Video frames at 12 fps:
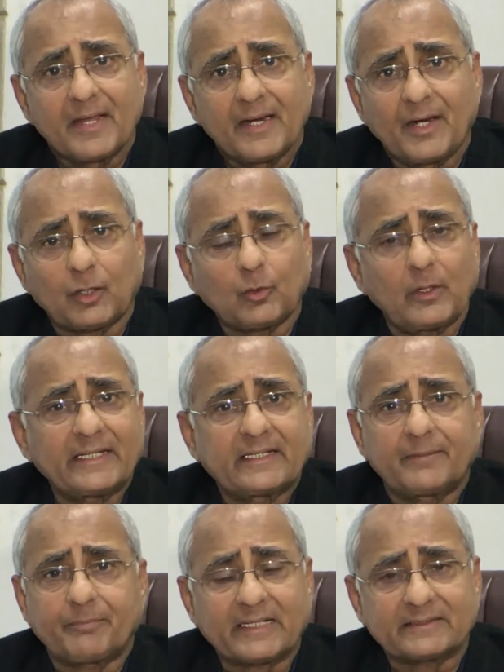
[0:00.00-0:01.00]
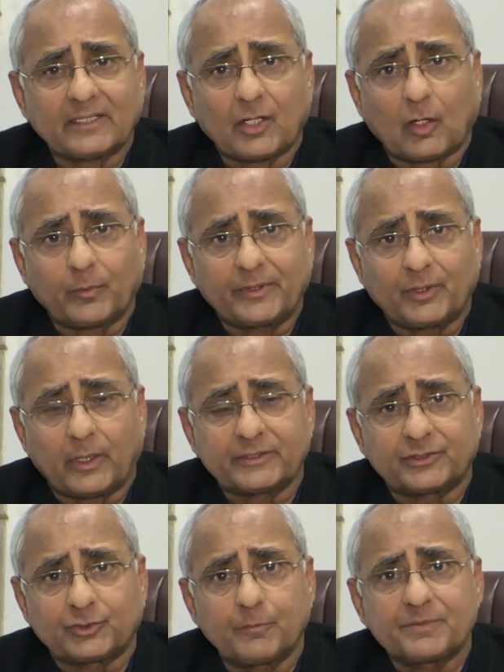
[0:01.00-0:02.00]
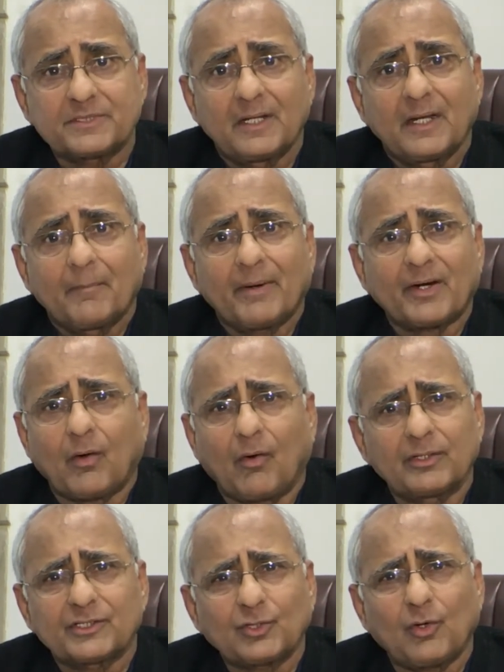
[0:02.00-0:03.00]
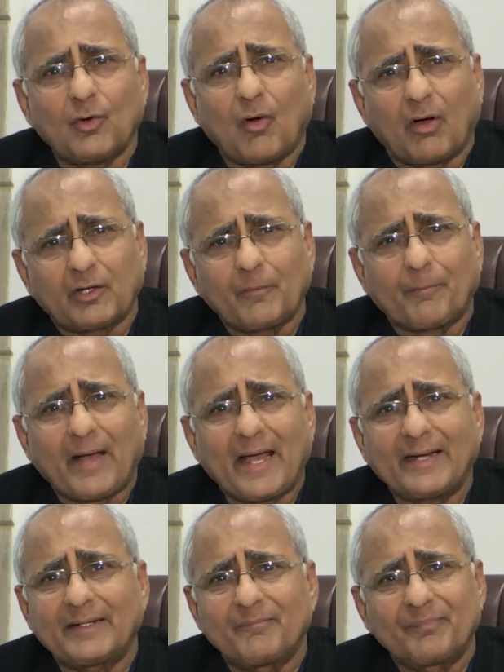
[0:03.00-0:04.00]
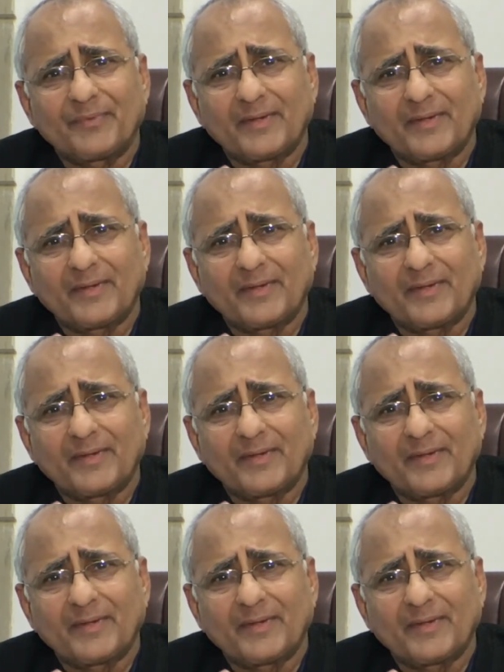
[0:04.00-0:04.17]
not only did Pakistan not withdraw its troops, but also occupied